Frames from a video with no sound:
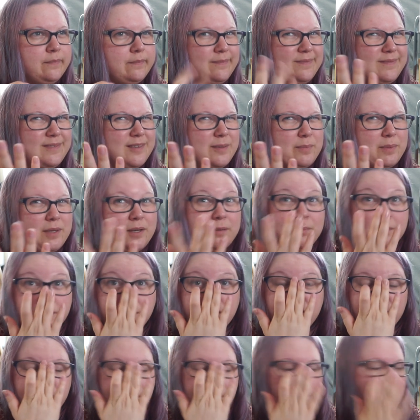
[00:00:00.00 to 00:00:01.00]
something
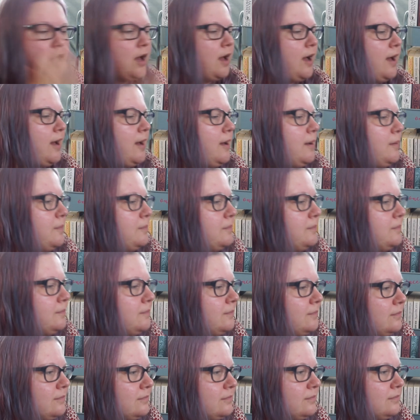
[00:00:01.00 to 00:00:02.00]
um
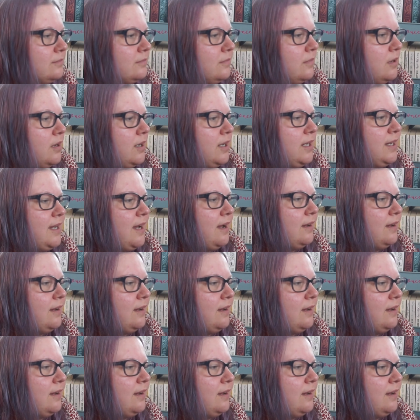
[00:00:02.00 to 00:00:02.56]
it